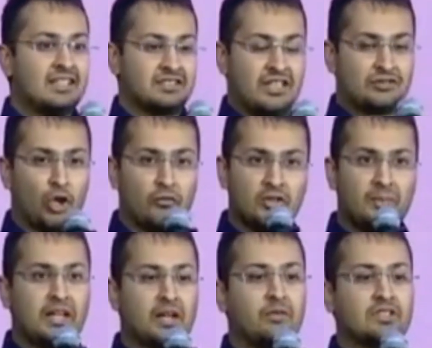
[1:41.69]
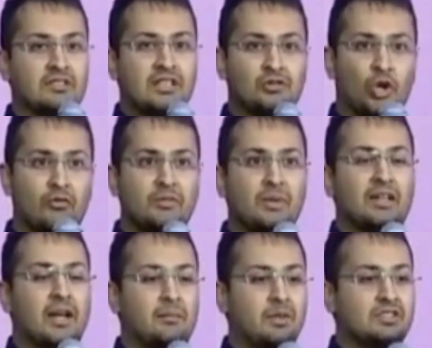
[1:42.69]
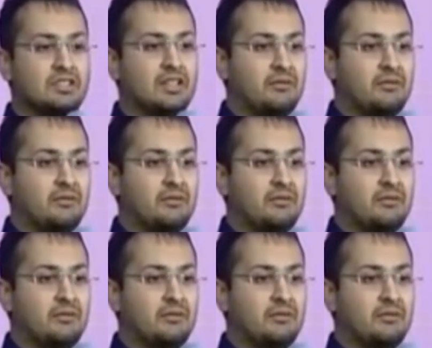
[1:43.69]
So that's always been our vision, that's always been our ambition,